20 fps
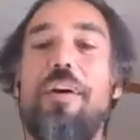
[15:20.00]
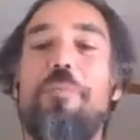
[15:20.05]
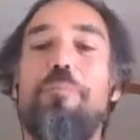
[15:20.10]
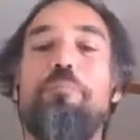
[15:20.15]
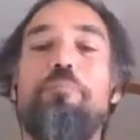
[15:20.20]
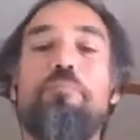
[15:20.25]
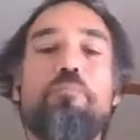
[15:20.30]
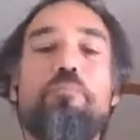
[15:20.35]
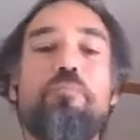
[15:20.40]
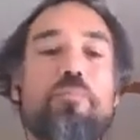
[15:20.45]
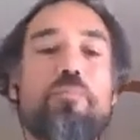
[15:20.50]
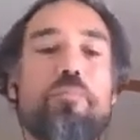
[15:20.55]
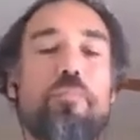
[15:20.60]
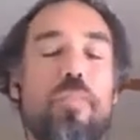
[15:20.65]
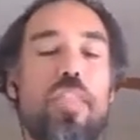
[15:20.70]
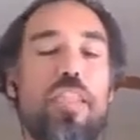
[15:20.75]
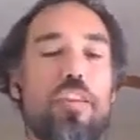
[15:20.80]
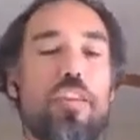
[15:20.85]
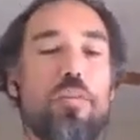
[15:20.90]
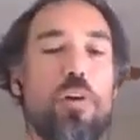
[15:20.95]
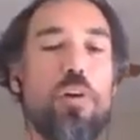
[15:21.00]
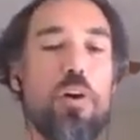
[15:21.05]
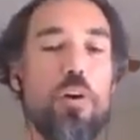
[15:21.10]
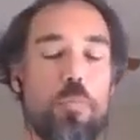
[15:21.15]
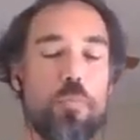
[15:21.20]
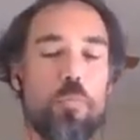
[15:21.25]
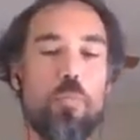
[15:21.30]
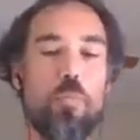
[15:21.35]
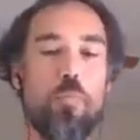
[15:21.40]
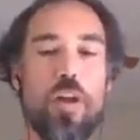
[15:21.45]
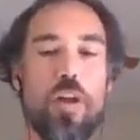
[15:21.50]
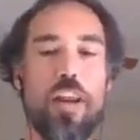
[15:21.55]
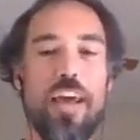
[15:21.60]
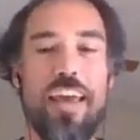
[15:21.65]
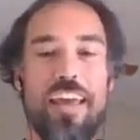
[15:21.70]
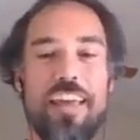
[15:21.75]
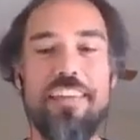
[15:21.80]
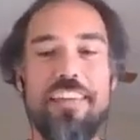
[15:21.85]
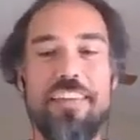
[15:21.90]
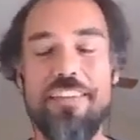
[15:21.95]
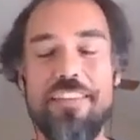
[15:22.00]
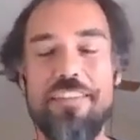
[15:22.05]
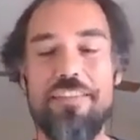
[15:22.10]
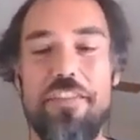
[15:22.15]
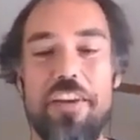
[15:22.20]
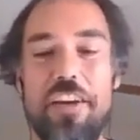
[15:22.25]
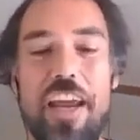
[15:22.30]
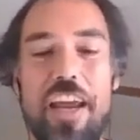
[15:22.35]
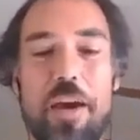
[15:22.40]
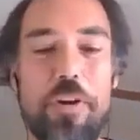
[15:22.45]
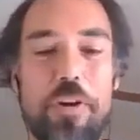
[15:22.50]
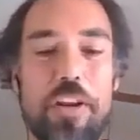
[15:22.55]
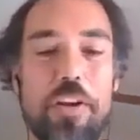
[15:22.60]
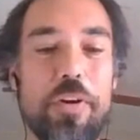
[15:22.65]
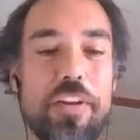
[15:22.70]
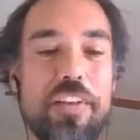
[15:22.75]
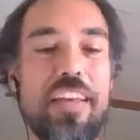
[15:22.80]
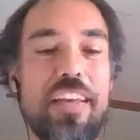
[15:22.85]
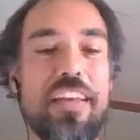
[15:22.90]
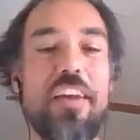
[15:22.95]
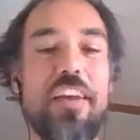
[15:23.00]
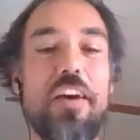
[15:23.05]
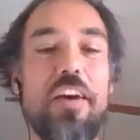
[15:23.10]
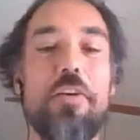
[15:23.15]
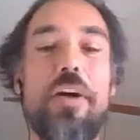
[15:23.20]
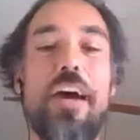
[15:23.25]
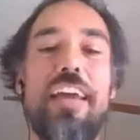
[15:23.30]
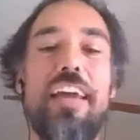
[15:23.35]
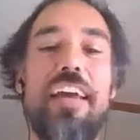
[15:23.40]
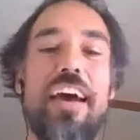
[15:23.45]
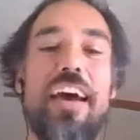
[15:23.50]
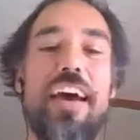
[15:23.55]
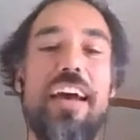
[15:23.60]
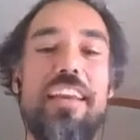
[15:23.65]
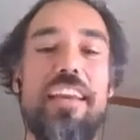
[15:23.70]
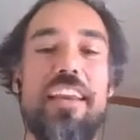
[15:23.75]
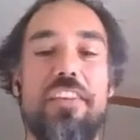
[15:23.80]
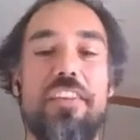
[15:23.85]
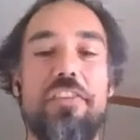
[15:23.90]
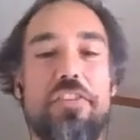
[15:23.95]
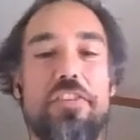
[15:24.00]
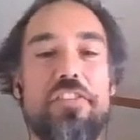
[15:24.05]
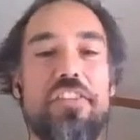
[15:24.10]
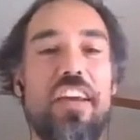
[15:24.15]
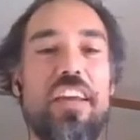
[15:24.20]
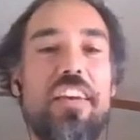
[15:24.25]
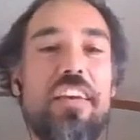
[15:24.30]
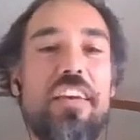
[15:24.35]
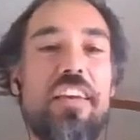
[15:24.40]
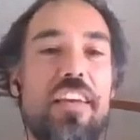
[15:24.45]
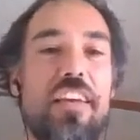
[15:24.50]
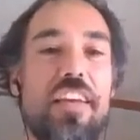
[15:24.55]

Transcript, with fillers: Um, but what I figured out pretty quickly is, oh, I I need a tool chain.